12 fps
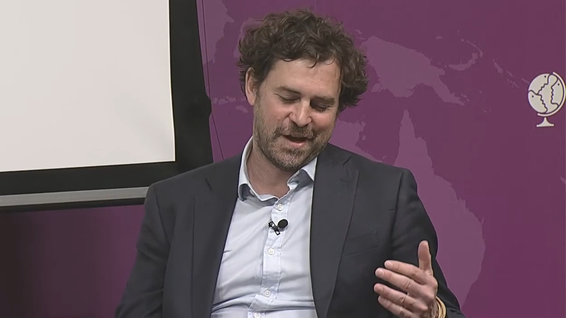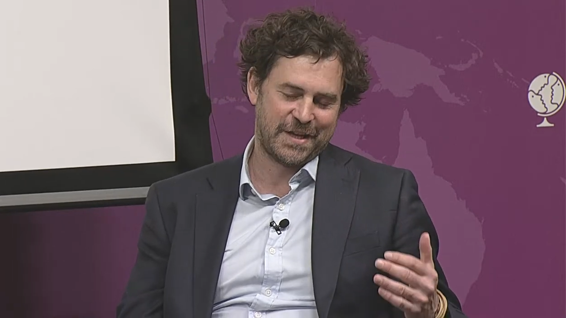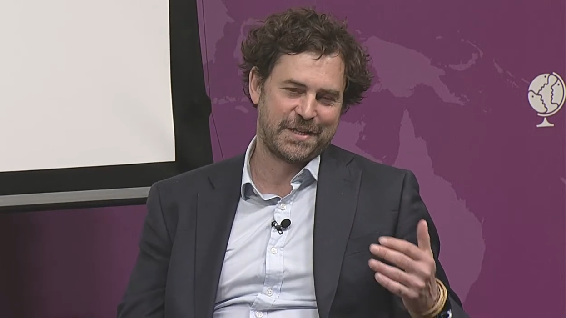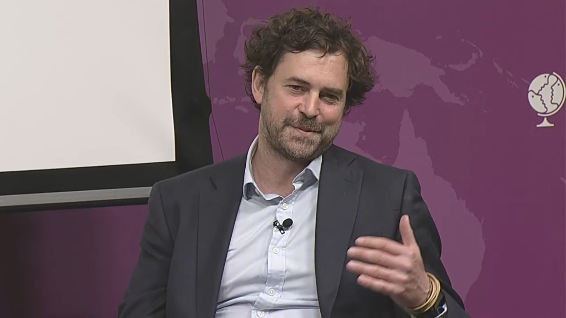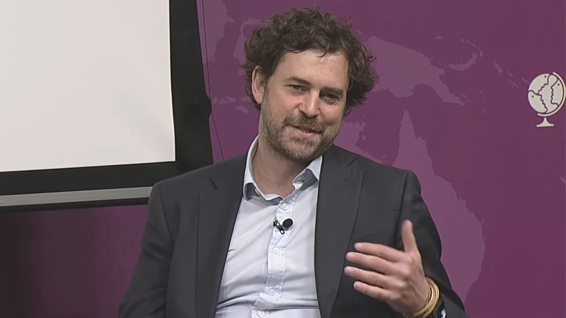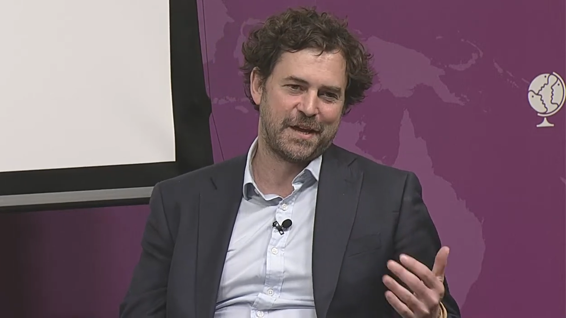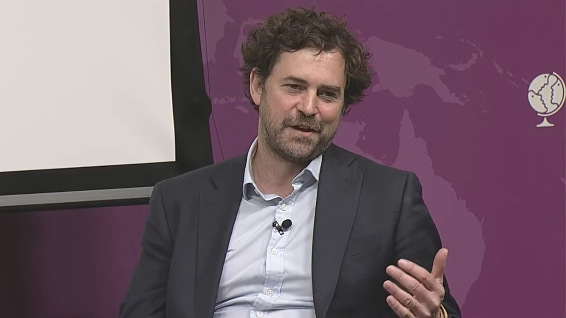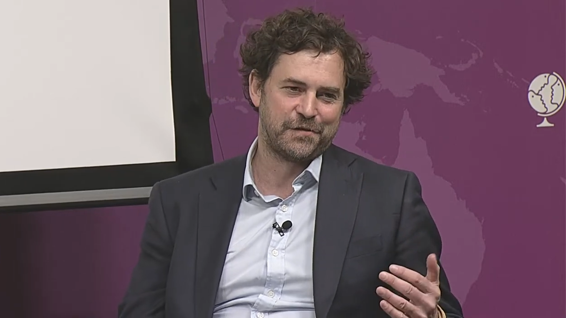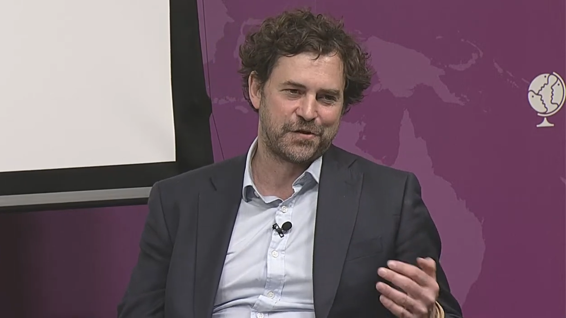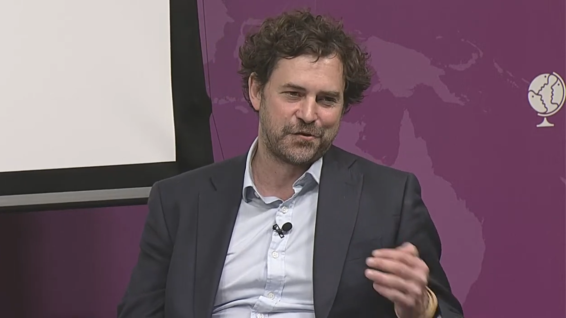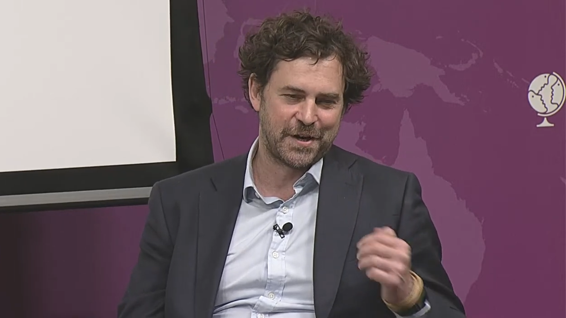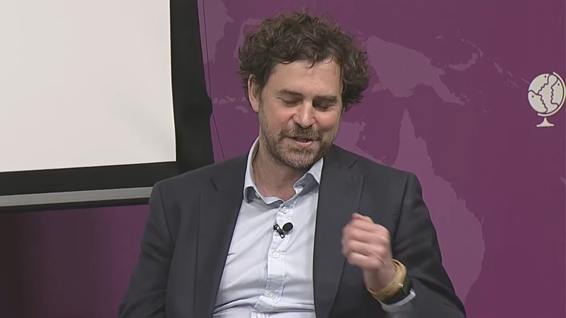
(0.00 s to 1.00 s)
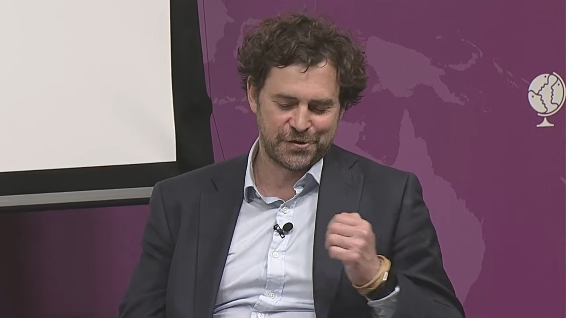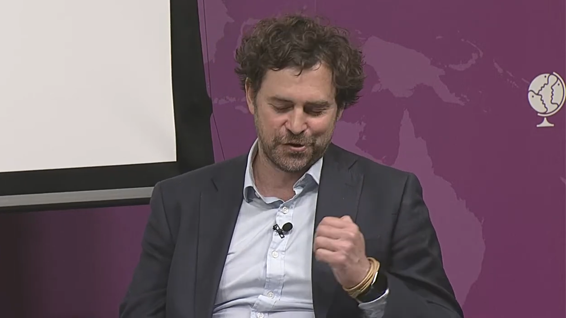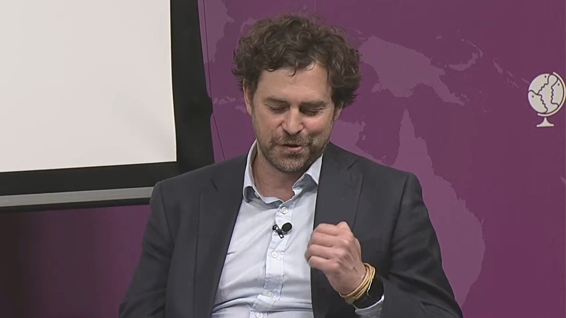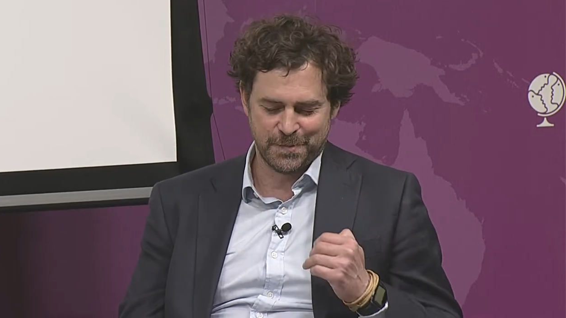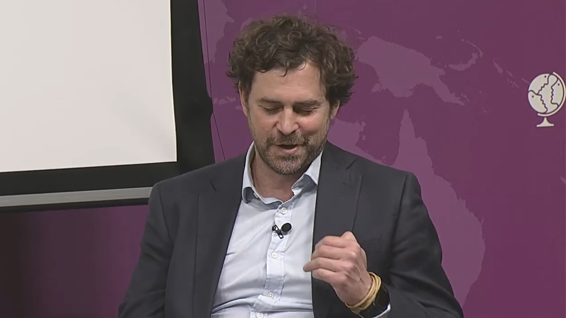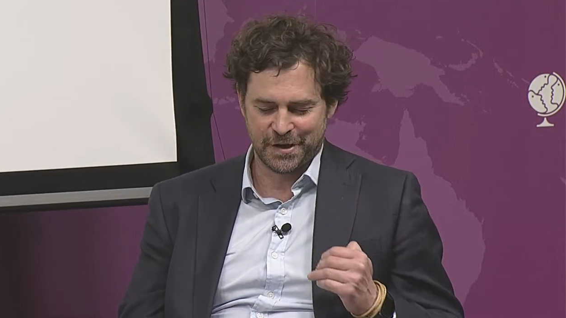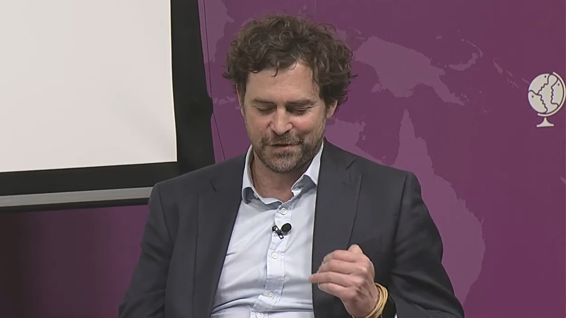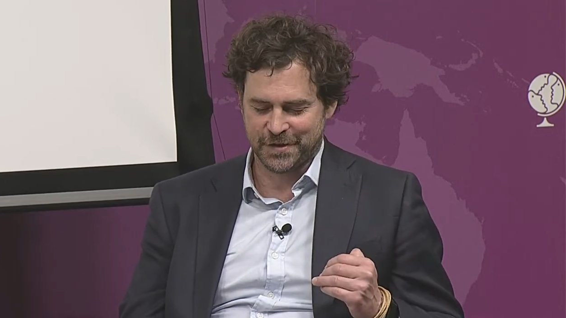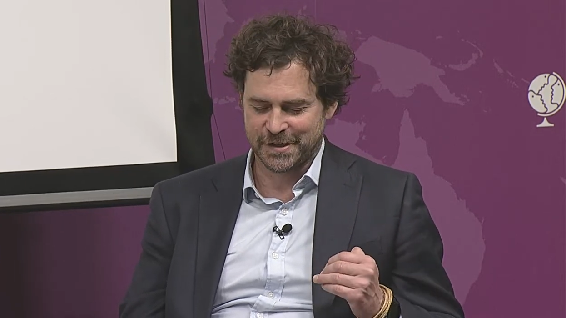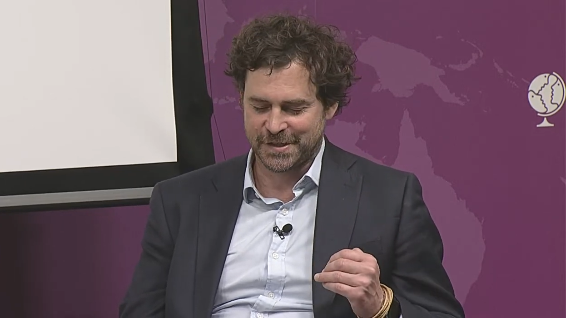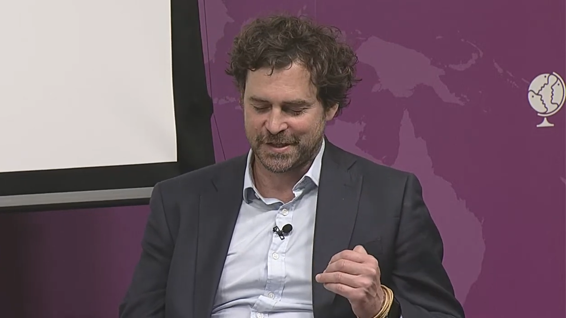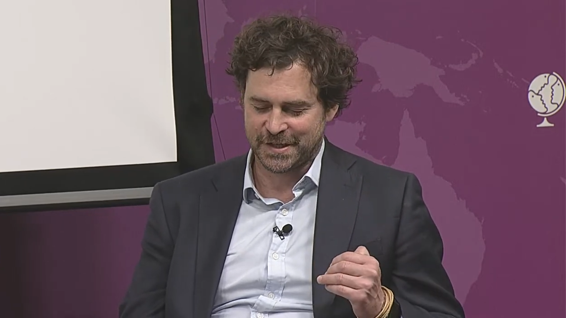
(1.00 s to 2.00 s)
80% of terrestrial
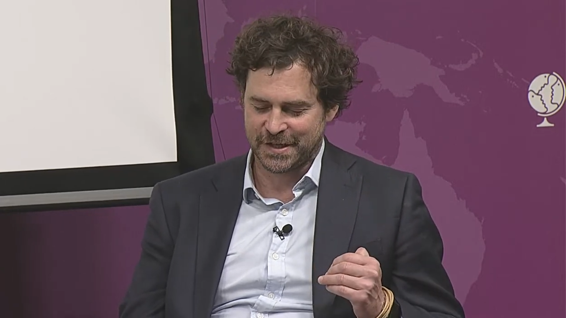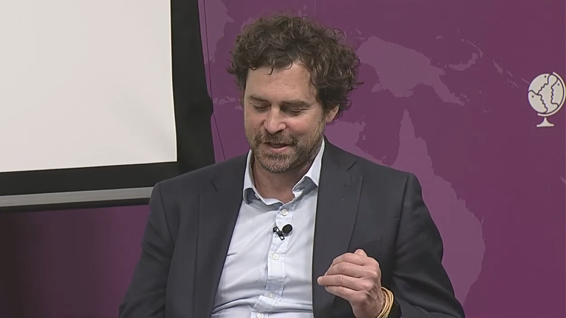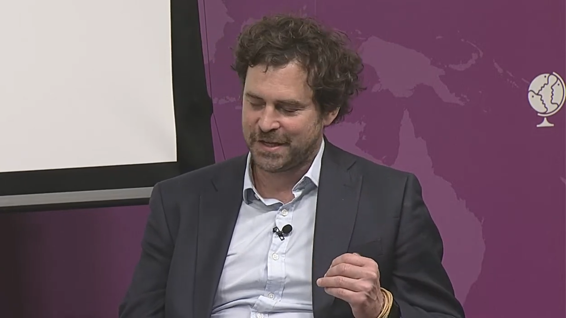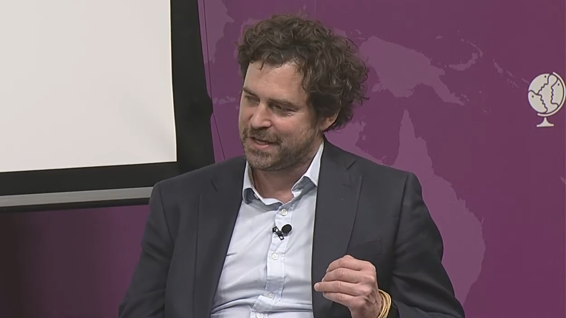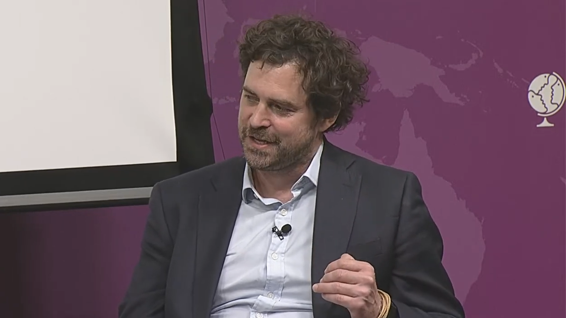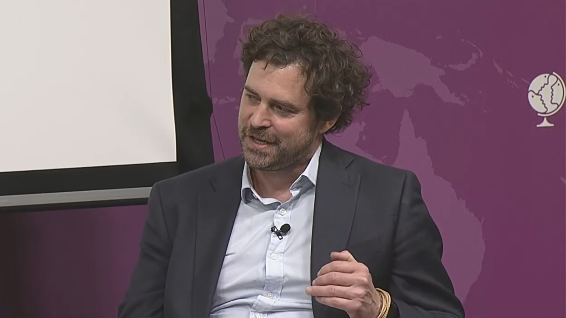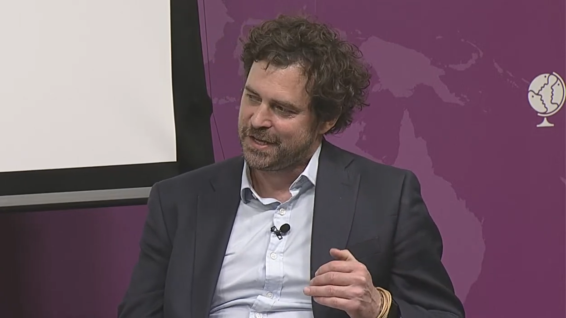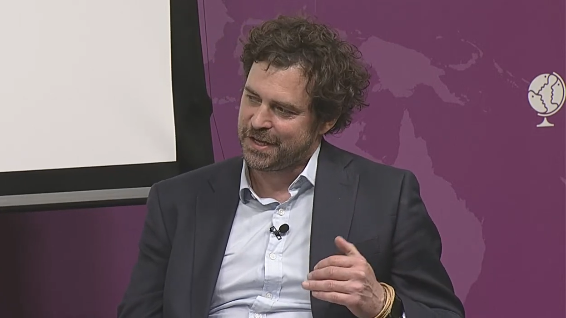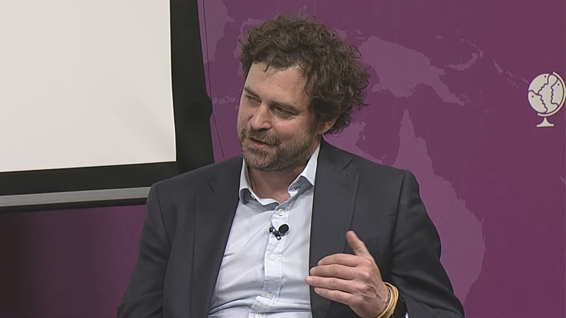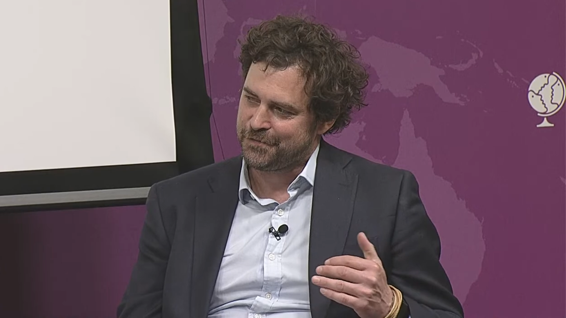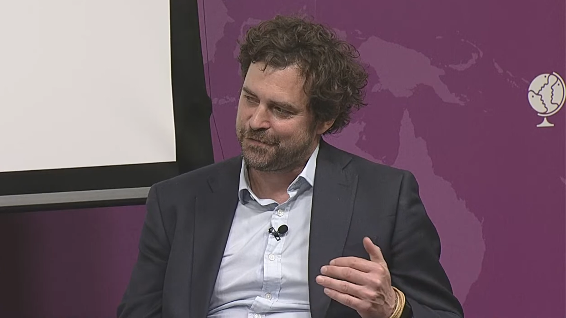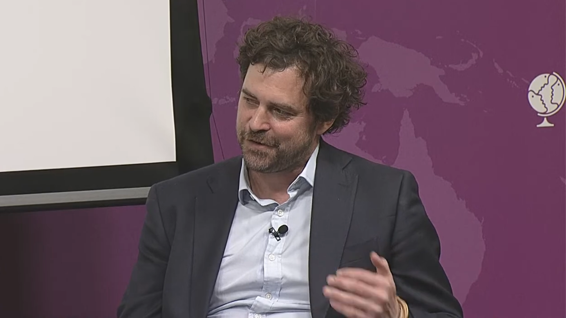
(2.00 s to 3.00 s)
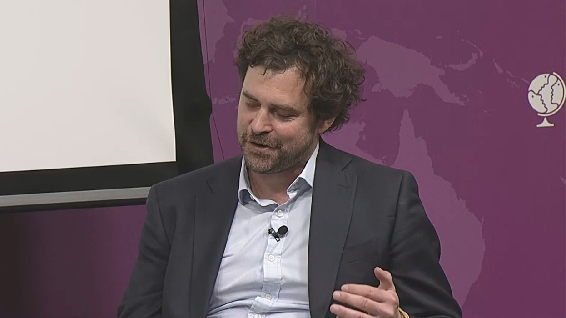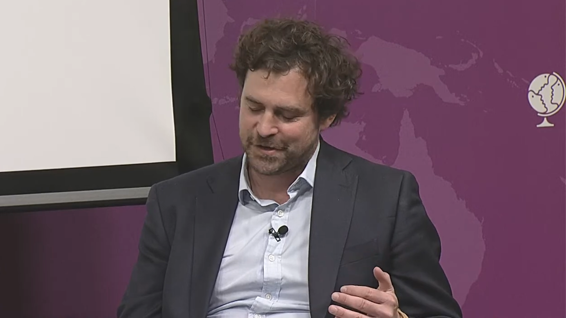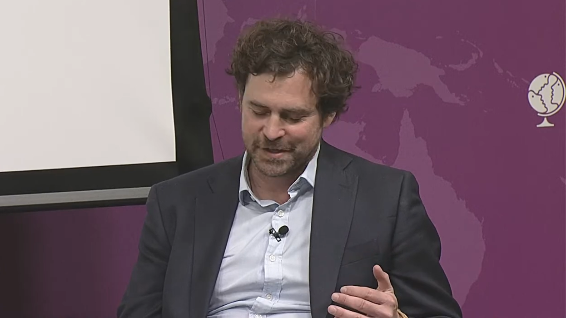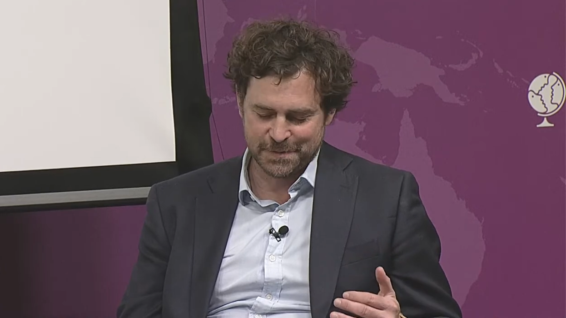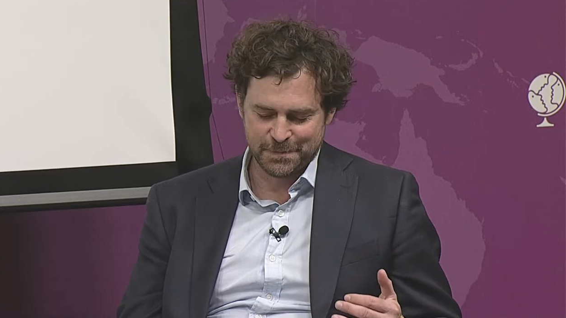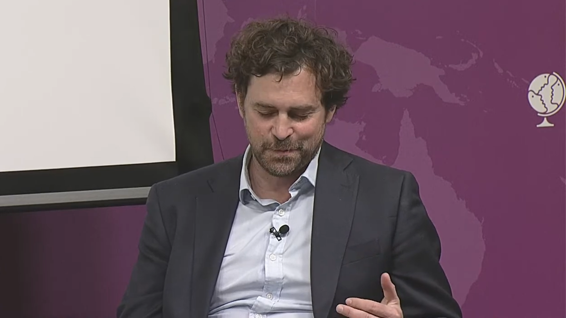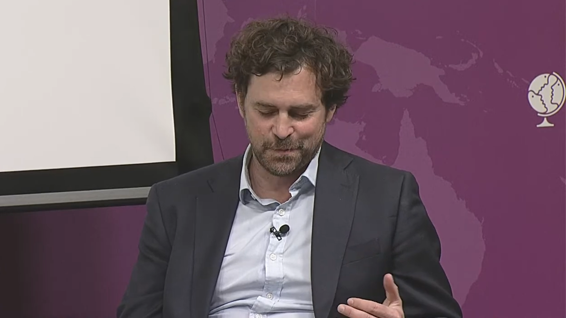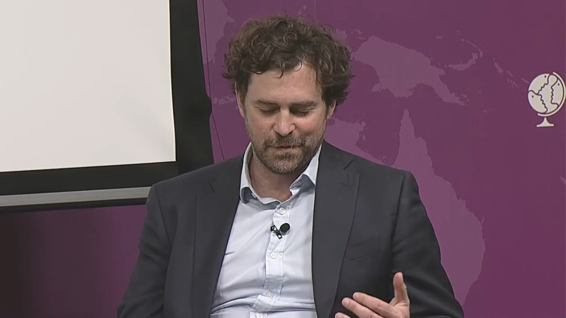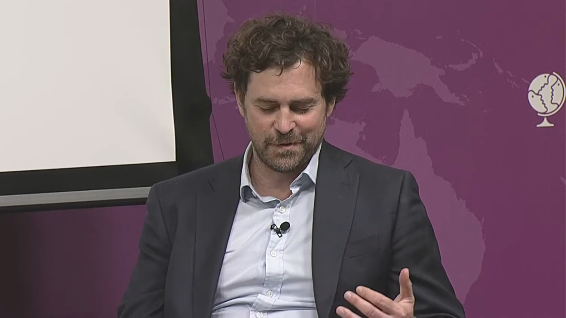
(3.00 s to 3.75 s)
biodiversity in forests,